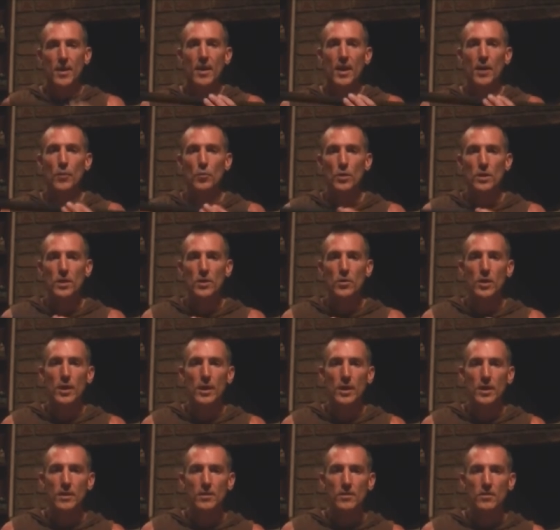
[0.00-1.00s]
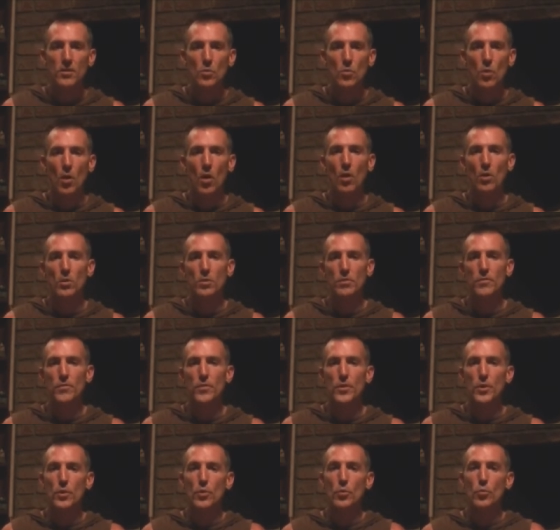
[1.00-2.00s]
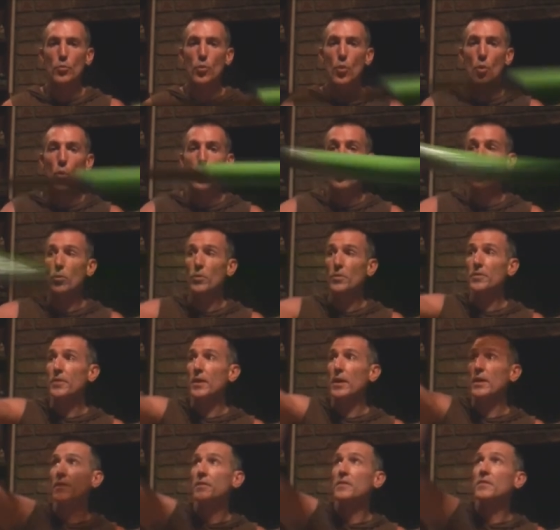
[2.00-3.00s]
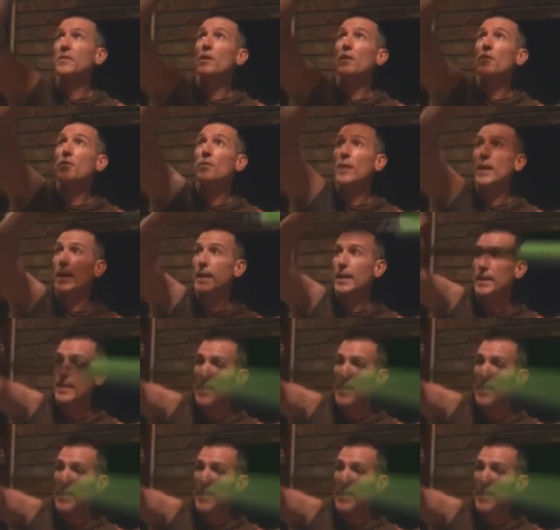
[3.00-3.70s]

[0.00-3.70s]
And when you get into all of the rolls and stuff like